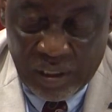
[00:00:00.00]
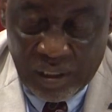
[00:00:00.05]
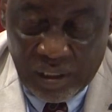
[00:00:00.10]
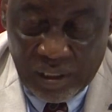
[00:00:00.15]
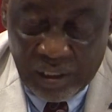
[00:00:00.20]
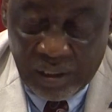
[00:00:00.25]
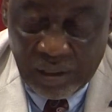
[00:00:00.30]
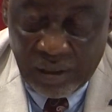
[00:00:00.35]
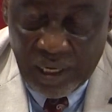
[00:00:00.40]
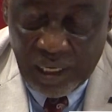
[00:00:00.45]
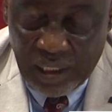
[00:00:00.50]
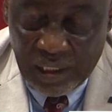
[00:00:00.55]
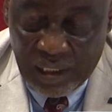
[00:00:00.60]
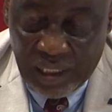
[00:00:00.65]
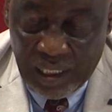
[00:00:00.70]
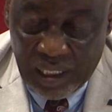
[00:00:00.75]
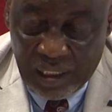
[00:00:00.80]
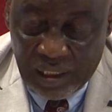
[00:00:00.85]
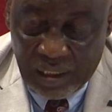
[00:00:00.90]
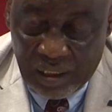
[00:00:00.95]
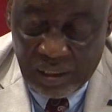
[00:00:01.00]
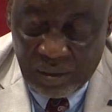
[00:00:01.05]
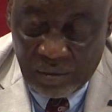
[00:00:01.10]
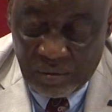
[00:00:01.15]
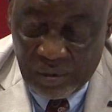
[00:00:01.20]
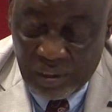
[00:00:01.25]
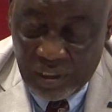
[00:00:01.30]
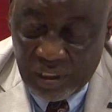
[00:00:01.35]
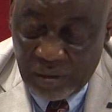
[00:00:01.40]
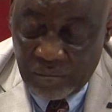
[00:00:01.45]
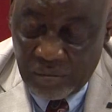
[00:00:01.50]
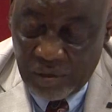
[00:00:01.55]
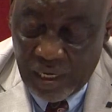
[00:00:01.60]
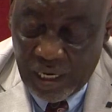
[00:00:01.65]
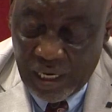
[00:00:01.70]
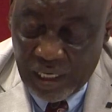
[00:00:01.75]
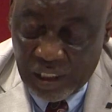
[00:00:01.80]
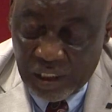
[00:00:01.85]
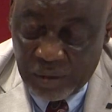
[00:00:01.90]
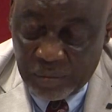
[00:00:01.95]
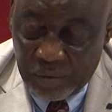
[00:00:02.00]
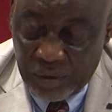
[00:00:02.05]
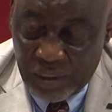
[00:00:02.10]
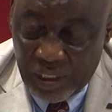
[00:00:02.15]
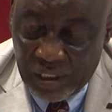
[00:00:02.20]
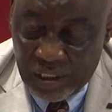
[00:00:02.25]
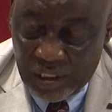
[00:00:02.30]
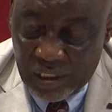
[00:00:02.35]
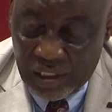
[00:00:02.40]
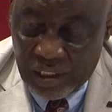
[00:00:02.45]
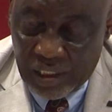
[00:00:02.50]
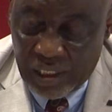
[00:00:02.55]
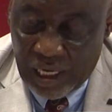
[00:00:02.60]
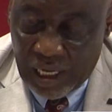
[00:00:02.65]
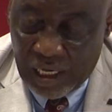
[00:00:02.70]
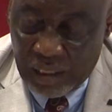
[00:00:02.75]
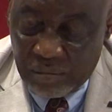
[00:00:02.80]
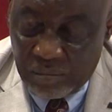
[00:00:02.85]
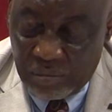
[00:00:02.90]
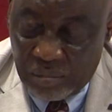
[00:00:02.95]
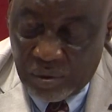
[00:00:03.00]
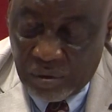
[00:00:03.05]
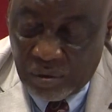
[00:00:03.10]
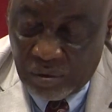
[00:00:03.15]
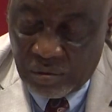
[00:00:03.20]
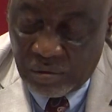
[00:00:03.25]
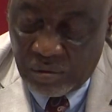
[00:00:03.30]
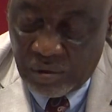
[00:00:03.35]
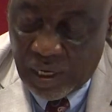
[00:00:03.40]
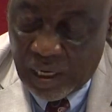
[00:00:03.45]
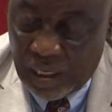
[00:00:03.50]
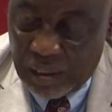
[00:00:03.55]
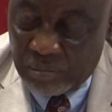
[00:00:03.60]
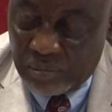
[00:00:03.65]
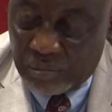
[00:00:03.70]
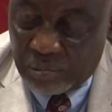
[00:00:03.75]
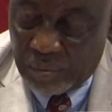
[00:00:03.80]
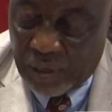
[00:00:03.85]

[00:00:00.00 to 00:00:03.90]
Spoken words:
In other states with similar experiences like Borno and